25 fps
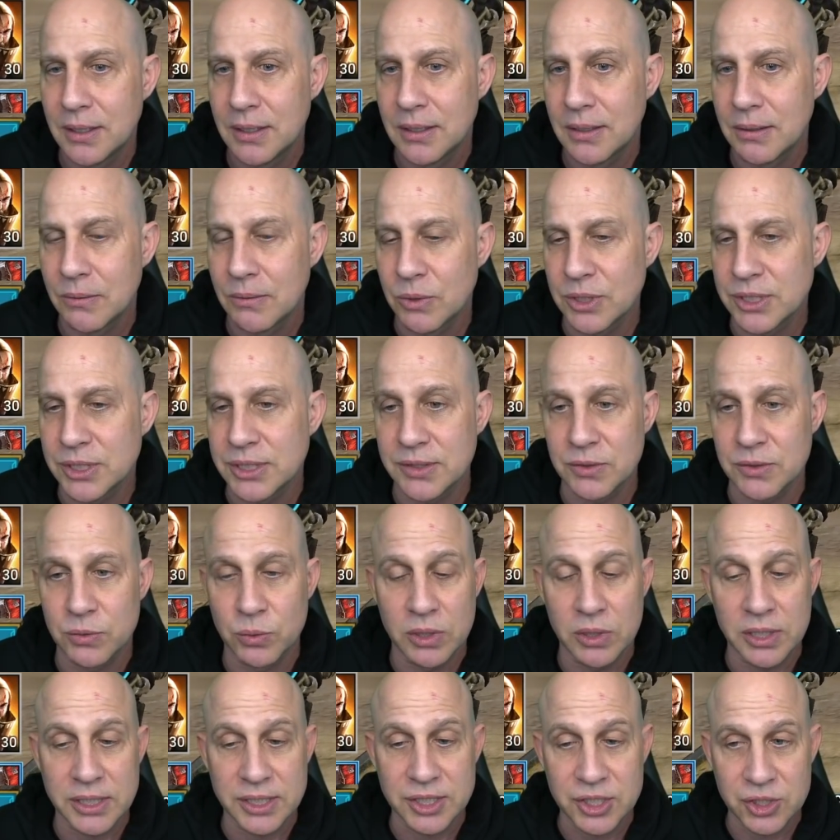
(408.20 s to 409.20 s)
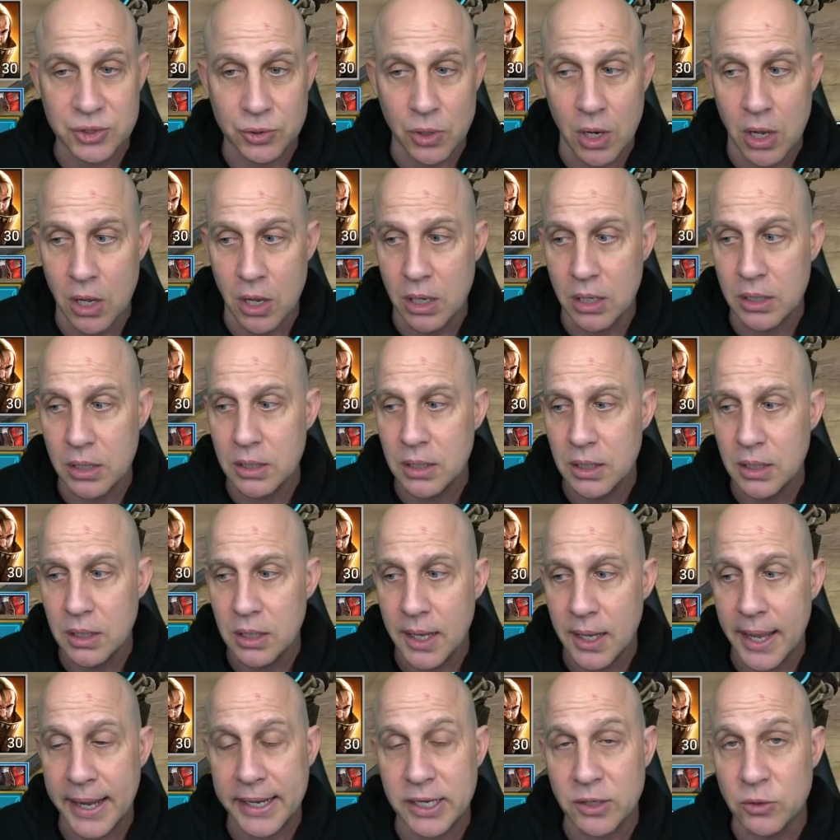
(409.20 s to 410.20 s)
which is really strong.
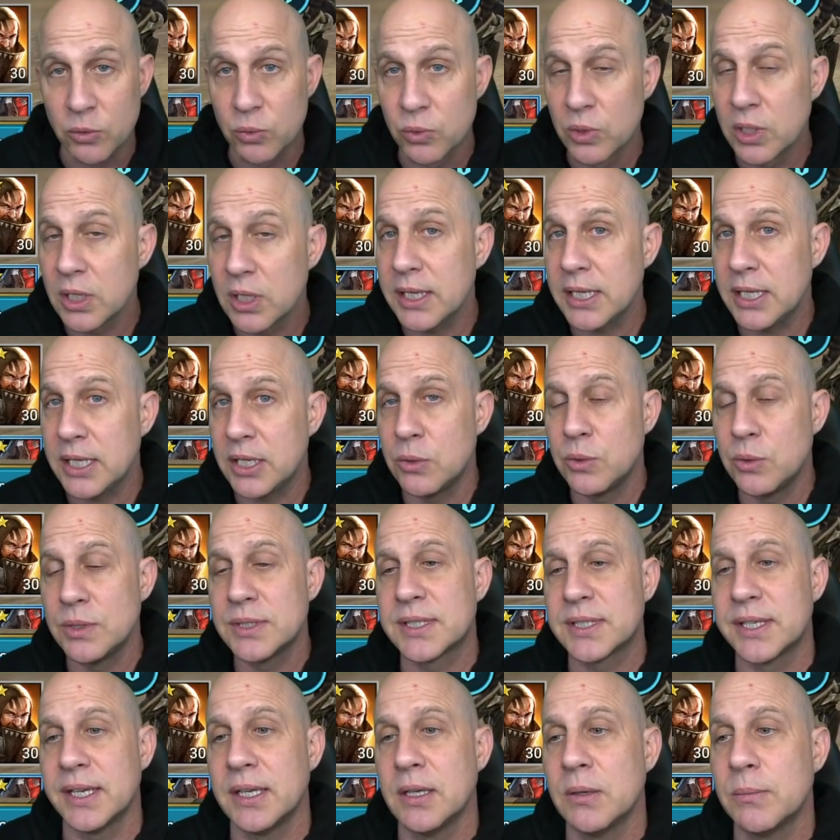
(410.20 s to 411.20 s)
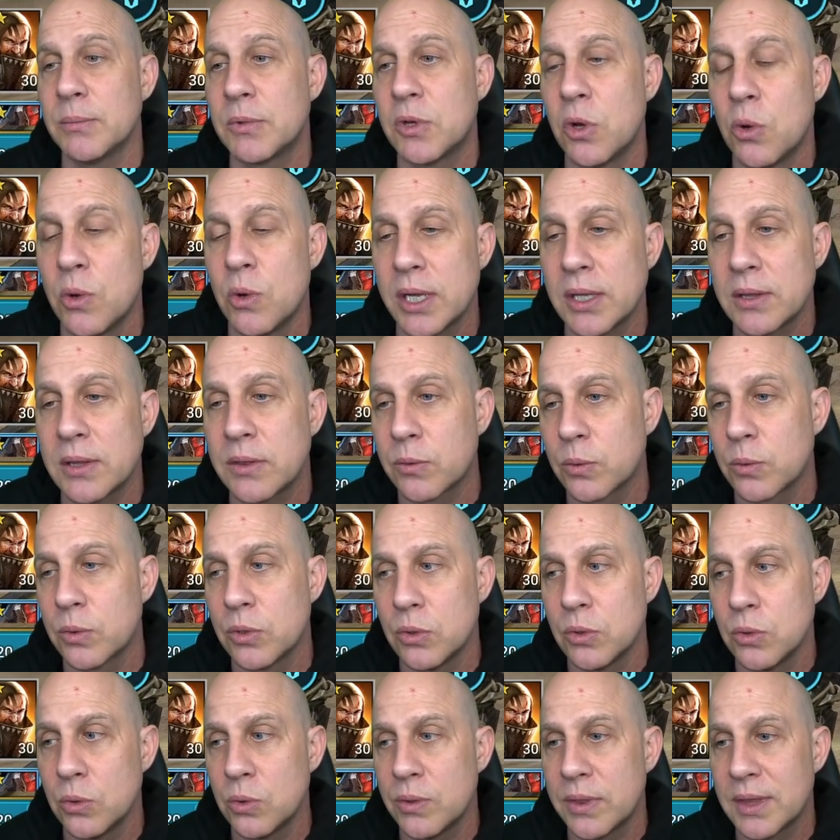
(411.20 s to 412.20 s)
I could really use him going
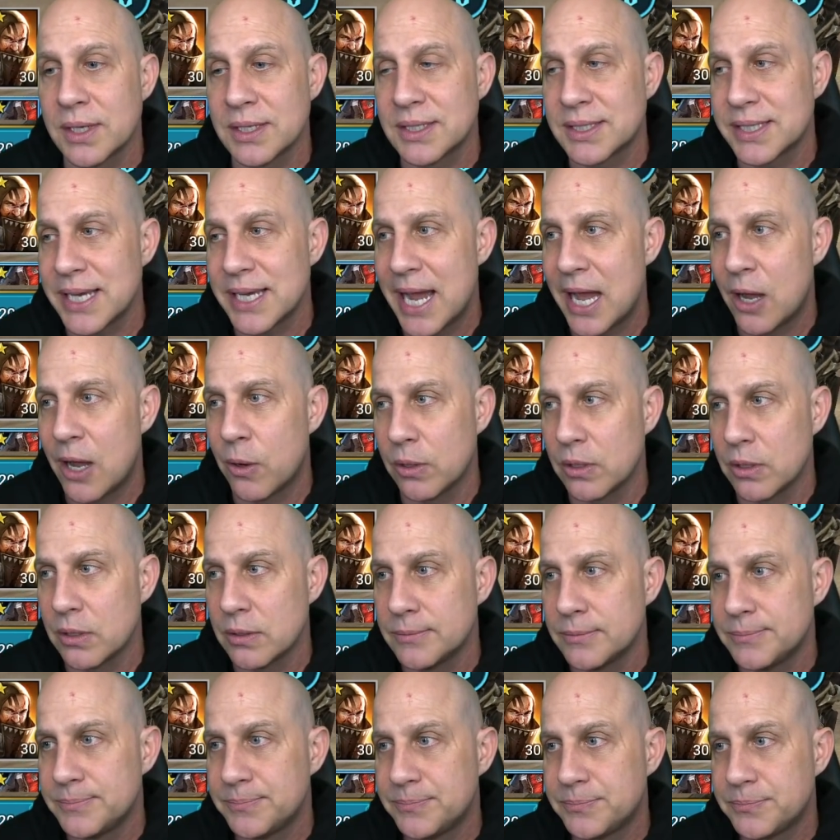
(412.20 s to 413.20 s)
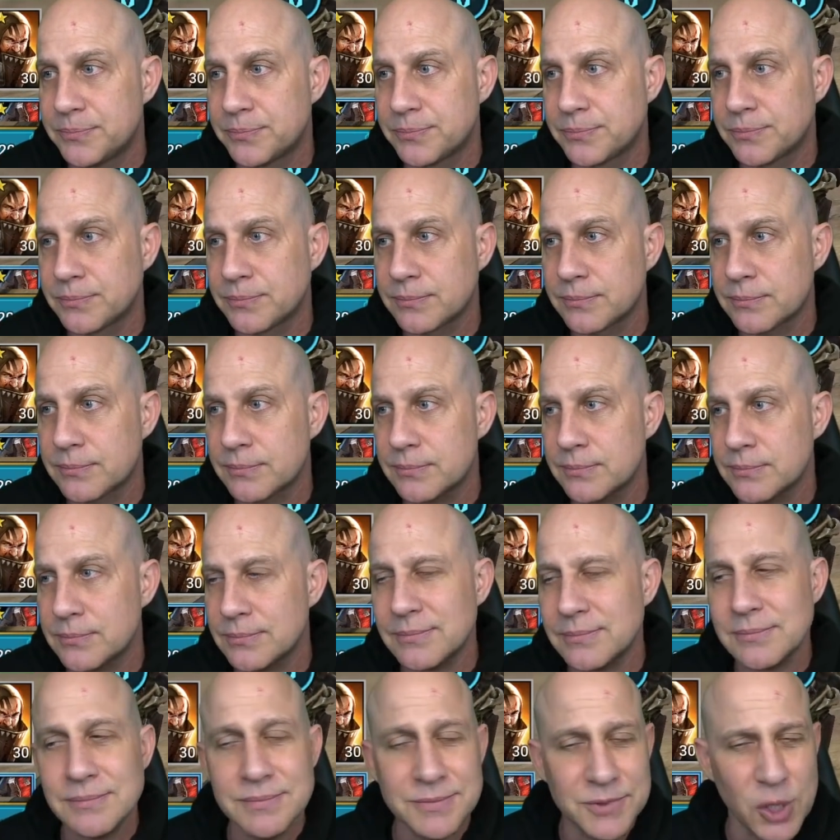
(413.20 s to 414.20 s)
through the tower.
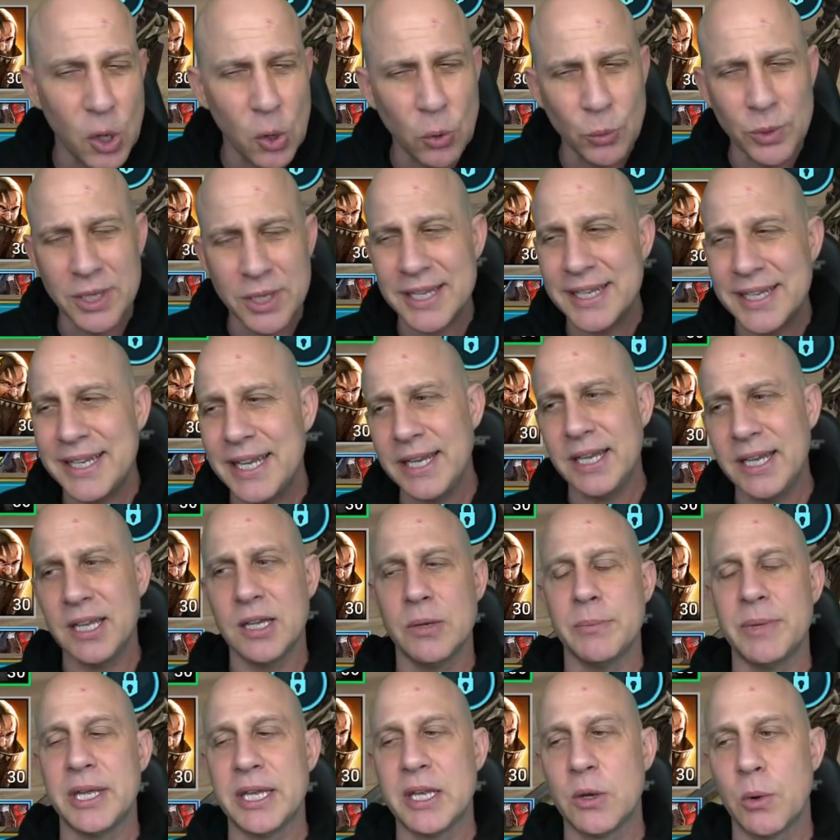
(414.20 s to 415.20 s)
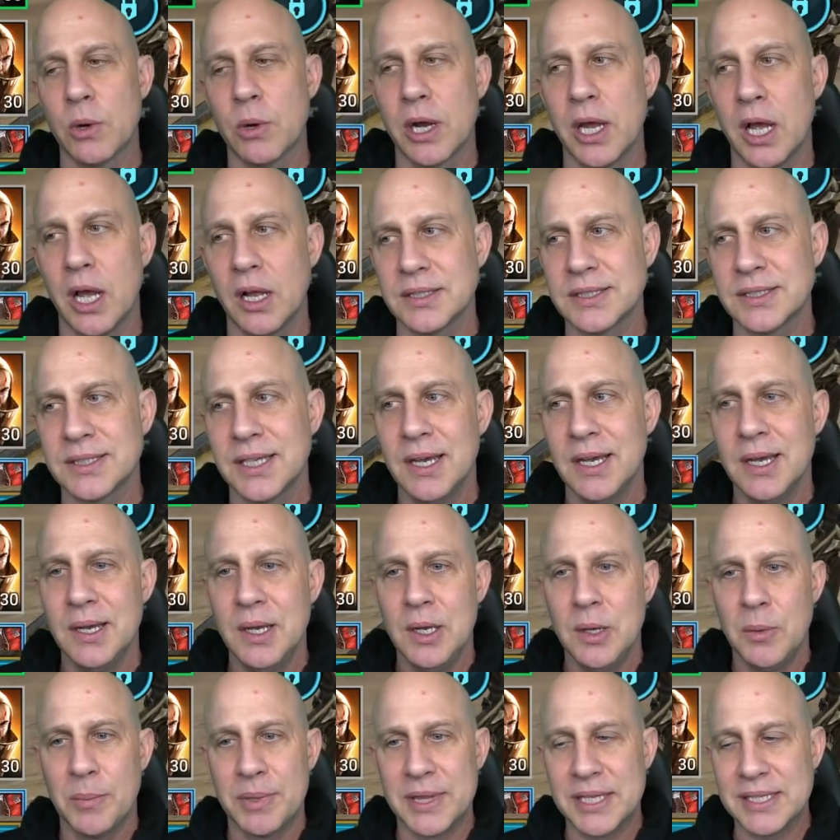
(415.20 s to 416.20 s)
Don't really need him anywhere else,
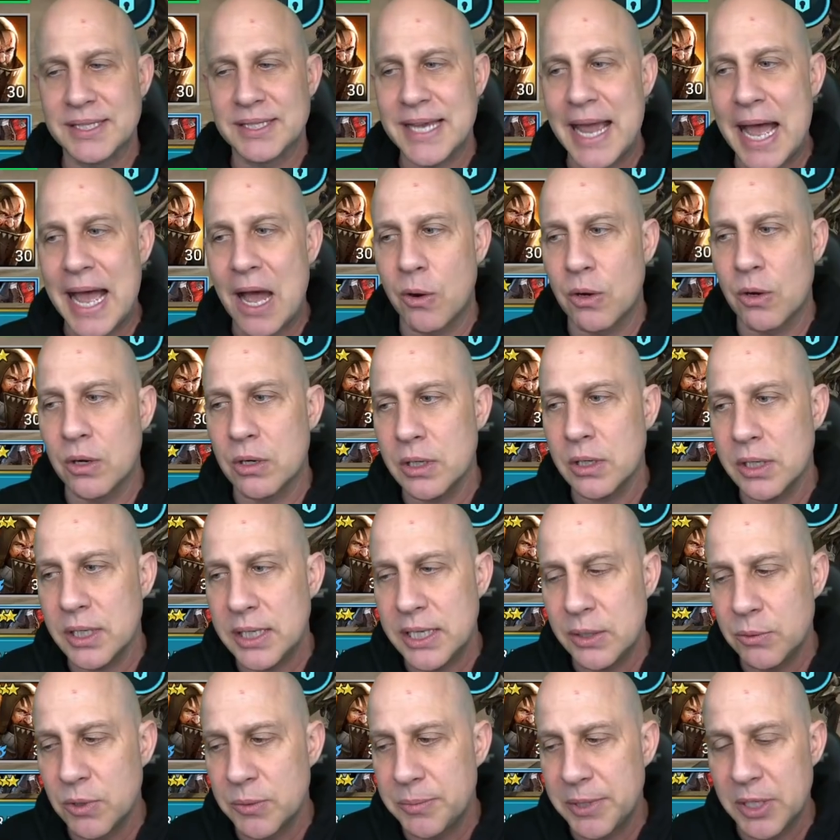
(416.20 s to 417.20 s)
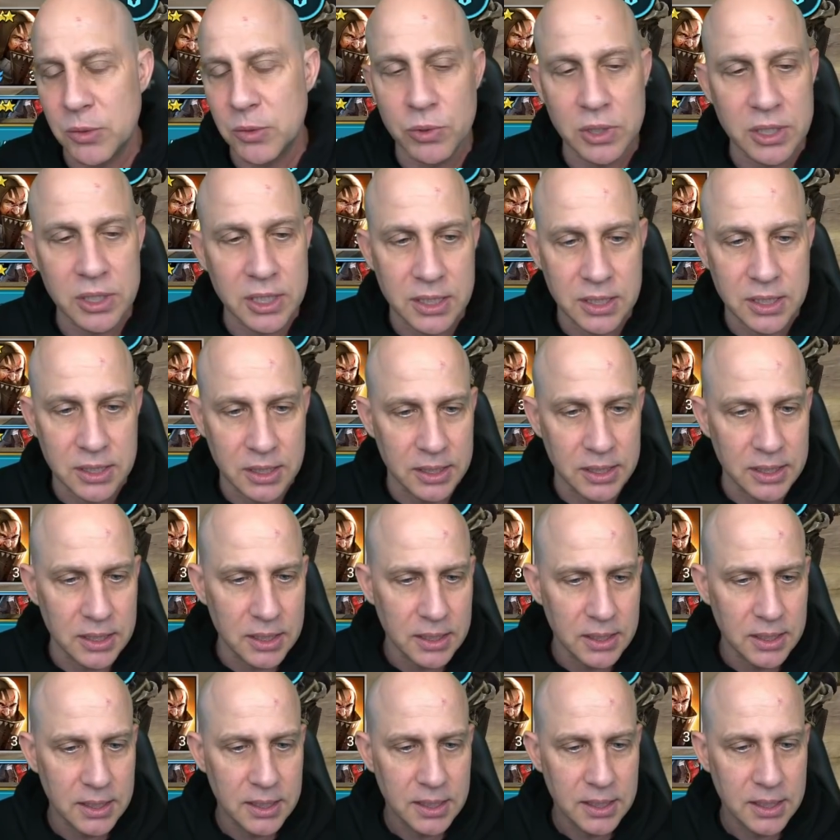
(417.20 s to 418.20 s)
but the tower, he would be really good.
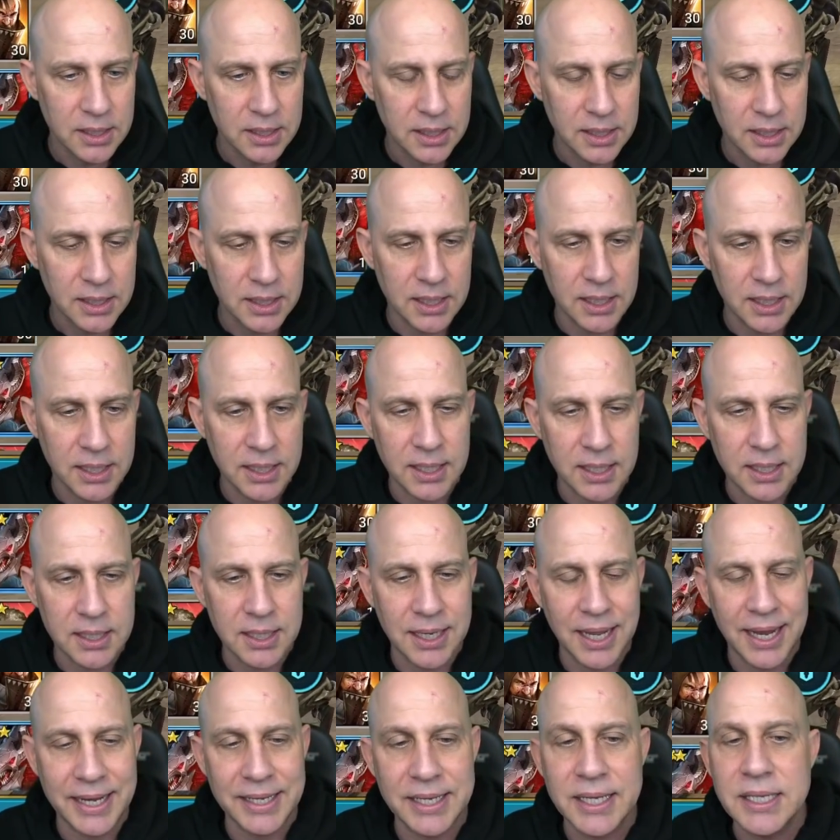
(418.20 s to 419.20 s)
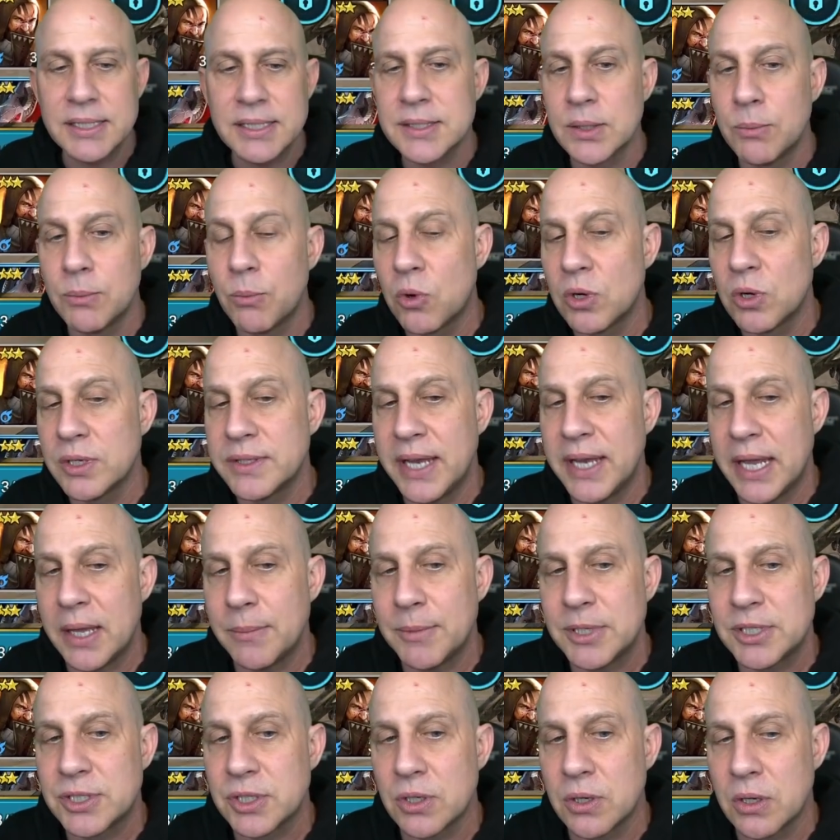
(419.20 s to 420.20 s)
And I need some more
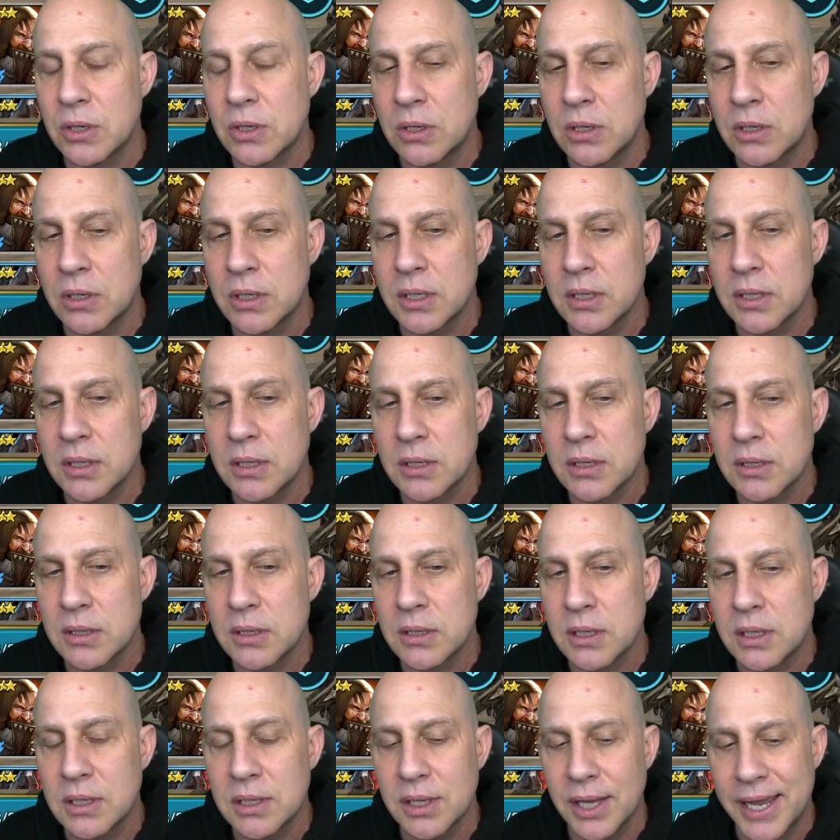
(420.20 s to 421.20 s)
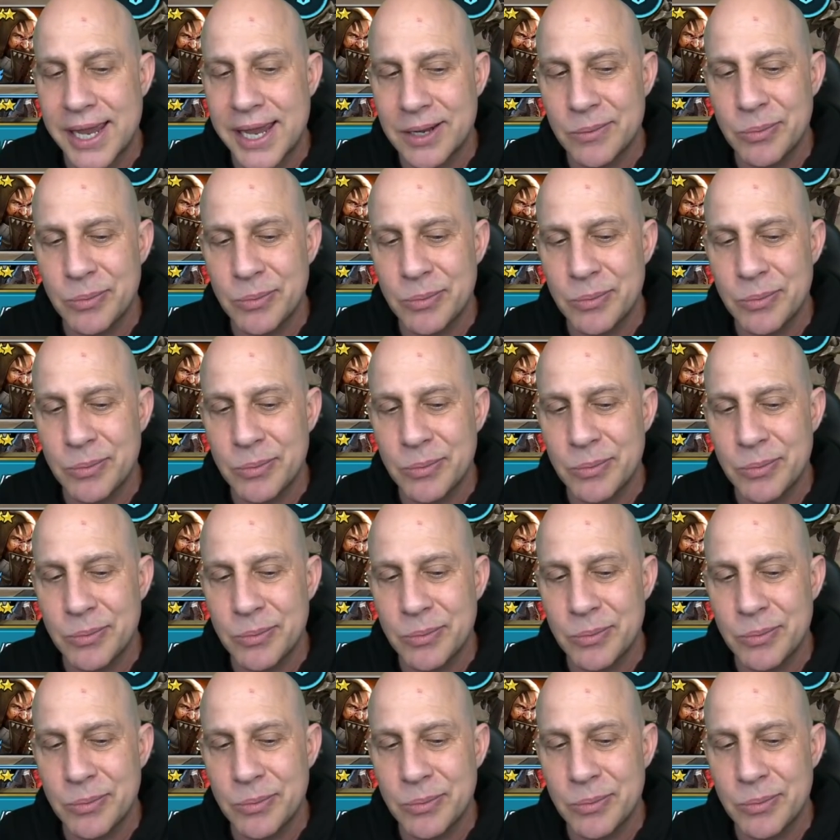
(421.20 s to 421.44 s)
damage on the clan